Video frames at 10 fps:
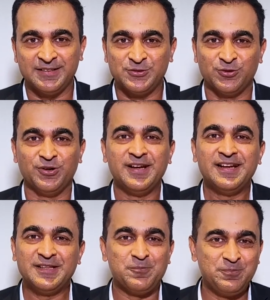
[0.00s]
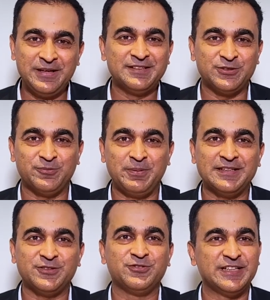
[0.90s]
And so the
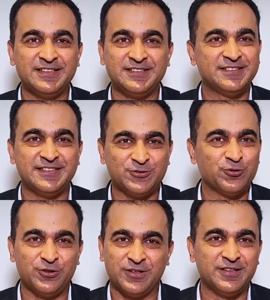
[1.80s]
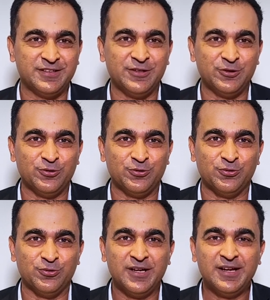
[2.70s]
pace of change is just going to continue
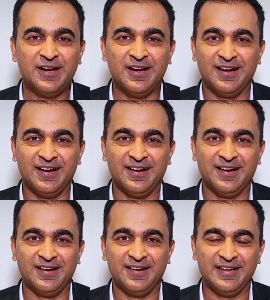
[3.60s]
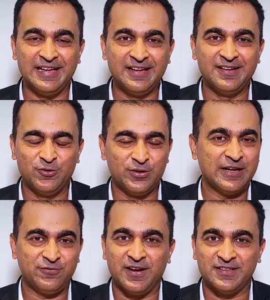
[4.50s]
to
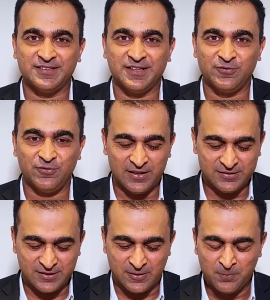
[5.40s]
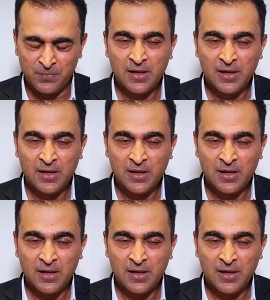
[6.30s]
get faster and faster.